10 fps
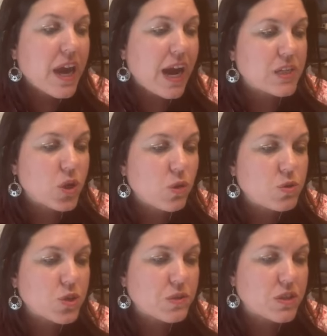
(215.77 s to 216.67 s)
I
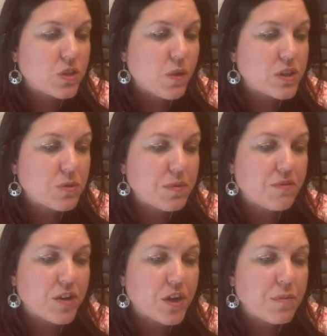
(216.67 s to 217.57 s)
told you it's going to be
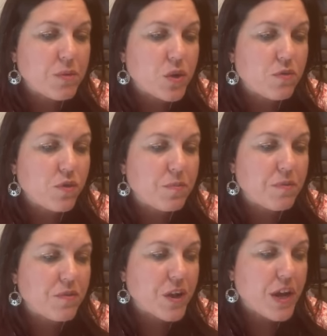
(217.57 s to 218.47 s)
very beautiful but
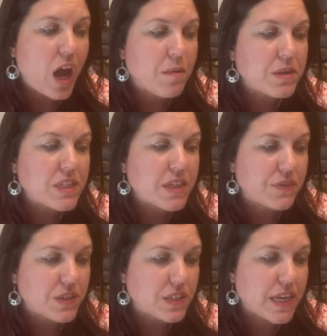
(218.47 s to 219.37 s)
very ominous at
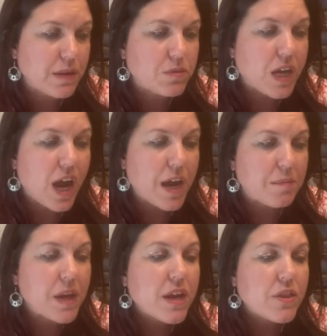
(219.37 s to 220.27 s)
the same
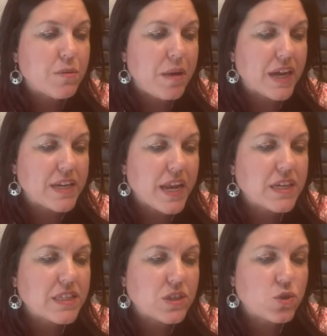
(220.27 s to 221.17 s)
time. The magnetic
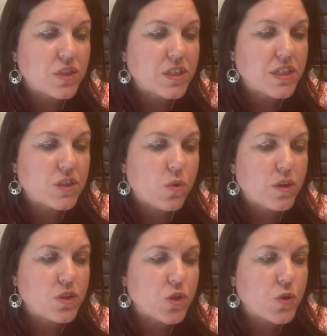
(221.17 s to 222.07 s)
centricity is
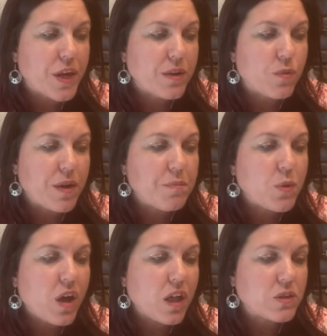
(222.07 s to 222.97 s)
going to create rainbow
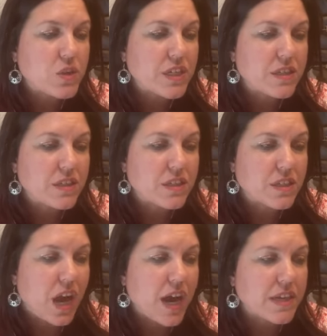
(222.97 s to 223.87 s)
colors in the
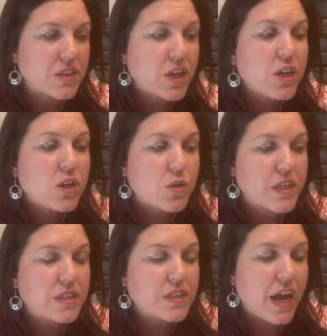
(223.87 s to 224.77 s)
skies.
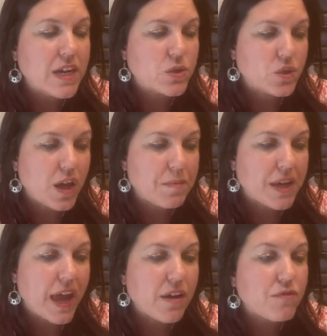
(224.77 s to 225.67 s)
Green skies are
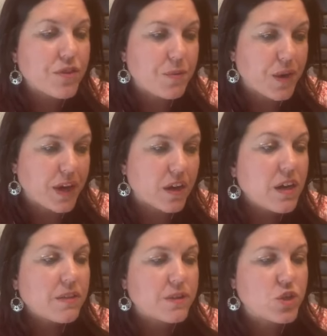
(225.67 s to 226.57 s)
coming everywhere.
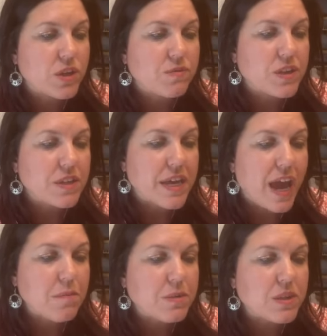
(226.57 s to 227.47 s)
The shift in the
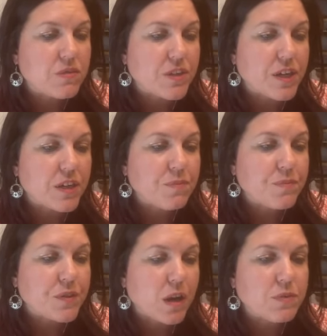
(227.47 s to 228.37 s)
atmosphere,
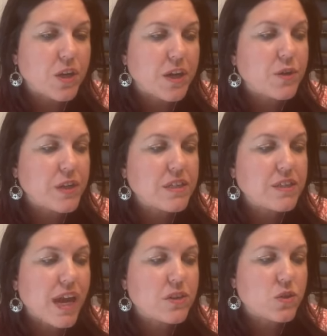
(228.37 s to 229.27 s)
I'm sorry, green
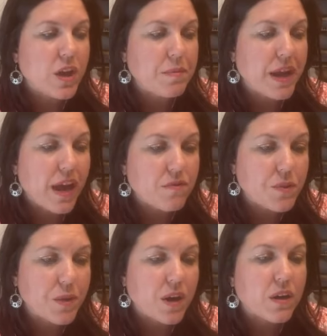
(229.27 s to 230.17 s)
skies are coming
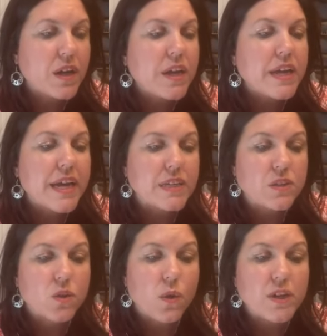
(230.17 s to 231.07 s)
everywhere,
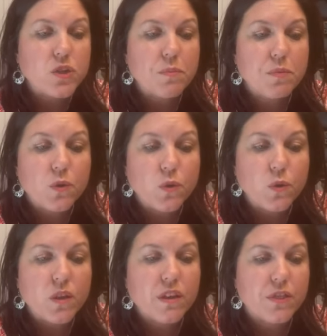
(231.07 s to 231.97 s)
is going to
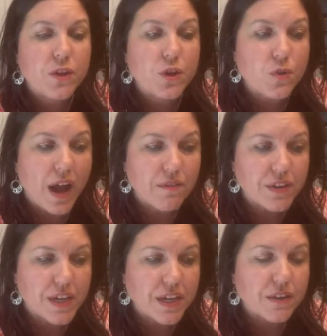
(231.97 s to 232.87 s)
pull the
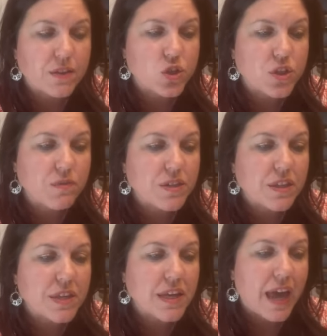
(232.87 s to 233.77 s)
gravity, the shift
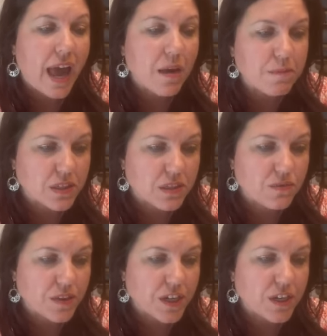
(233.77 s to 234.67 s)
in the
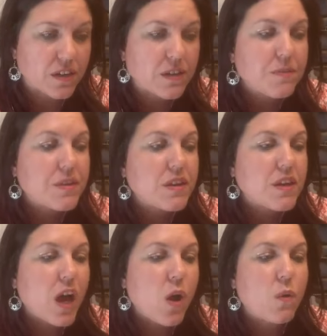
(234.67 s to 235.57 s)
atmosphere,
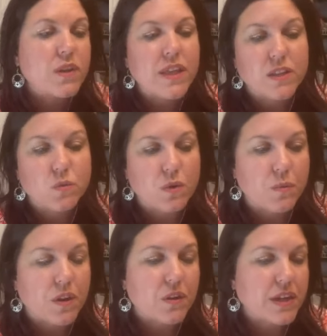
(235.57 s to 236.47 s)
Oh, that's one
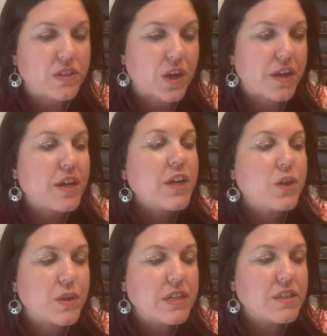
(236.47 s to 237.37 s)
word. Okay, sorry.
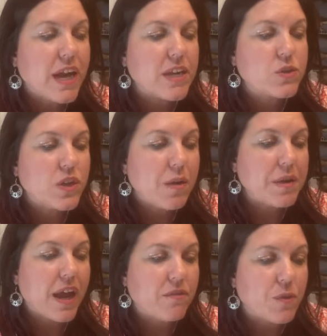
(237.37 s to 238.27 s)
Green skies are
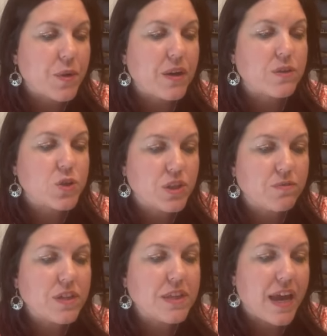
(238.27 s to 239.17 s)
coming everywhere. The
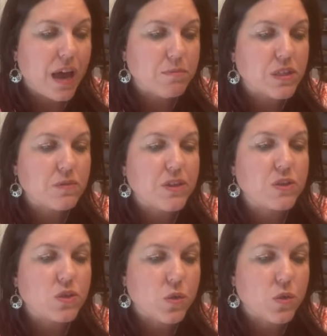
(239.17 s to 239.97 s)
shift in the atmosphere is